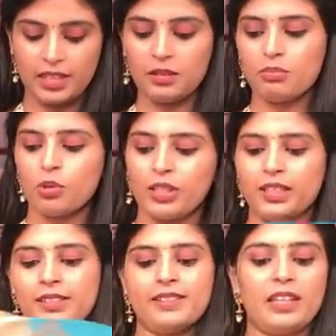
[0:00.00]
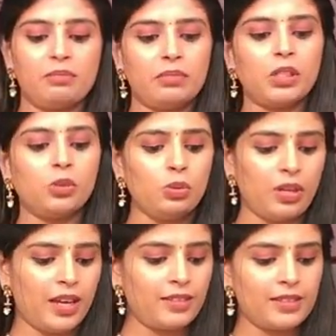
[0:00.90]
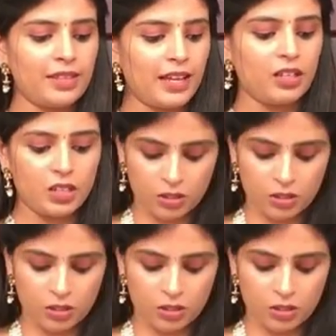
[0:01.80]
Same body, same pallu, and the saree